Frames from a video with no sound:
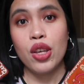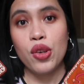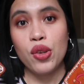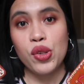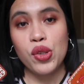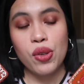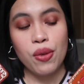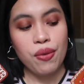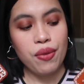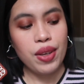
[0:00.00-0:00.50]

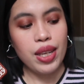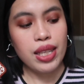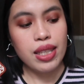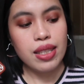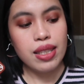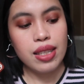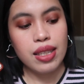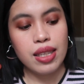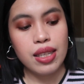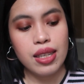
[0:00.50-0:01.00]
use of
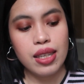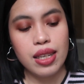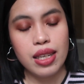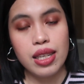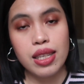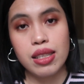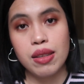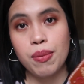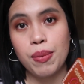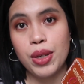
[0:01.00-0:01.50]
it,
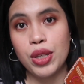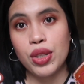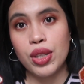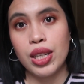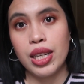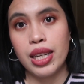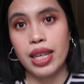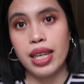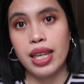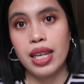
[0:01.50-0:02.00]

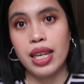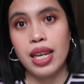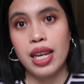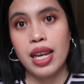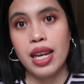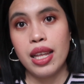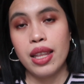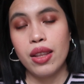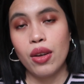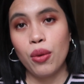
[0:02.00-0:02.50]
especially
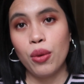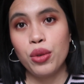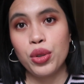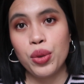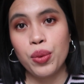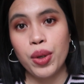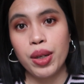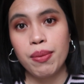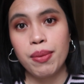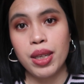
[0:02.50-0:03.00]
the
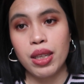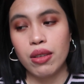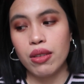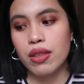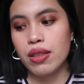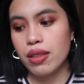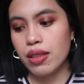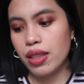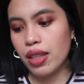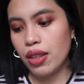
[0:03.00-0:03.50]
older one,
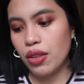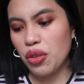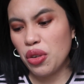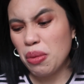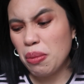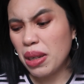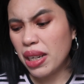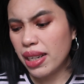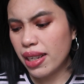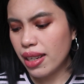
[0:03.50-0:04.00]
because yeah,
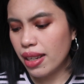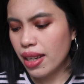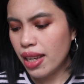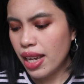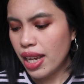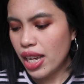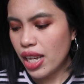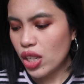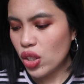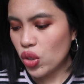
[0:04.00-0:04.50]
normally
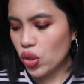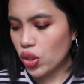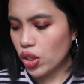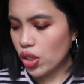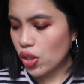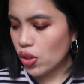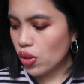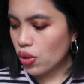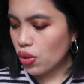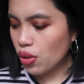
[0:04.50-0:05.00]
it's
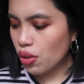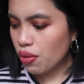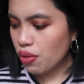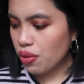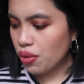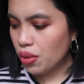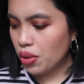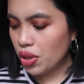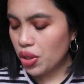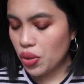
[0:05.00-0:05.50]
just good
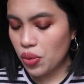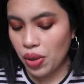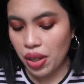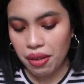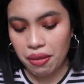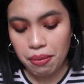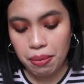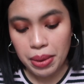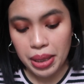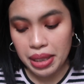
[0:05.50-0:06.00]
for
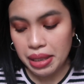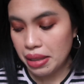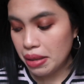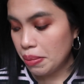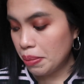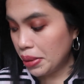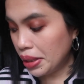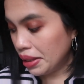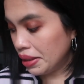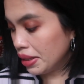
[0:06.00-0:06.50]
12
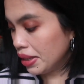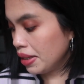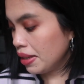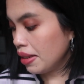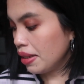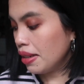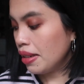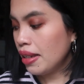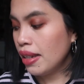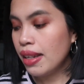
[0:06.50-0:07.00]
months, but
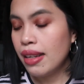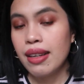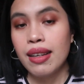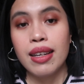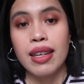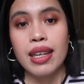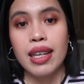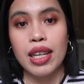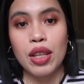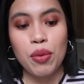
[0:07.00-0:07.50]

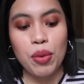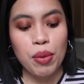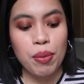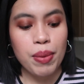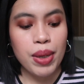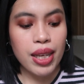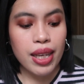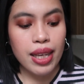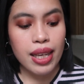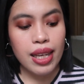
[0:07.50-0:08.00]
it will
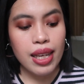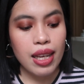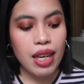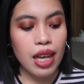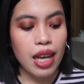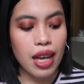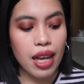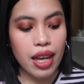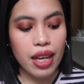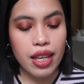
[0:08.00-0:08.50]
be
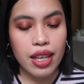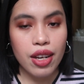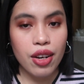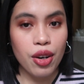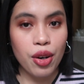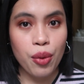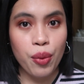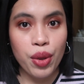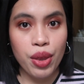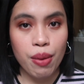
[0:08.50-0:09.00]
a
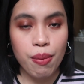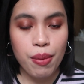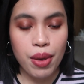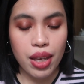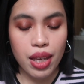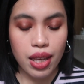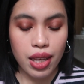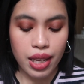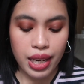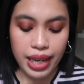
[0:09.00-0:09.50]
year with
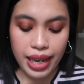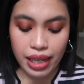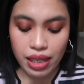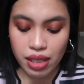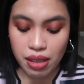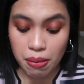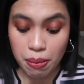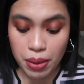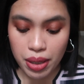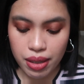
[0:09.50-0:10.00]
me
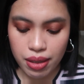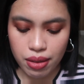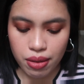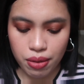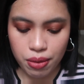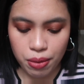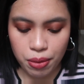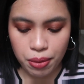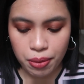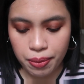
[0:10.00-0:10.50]
next month,
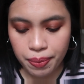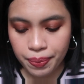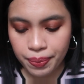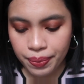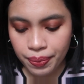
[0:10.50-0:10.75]
so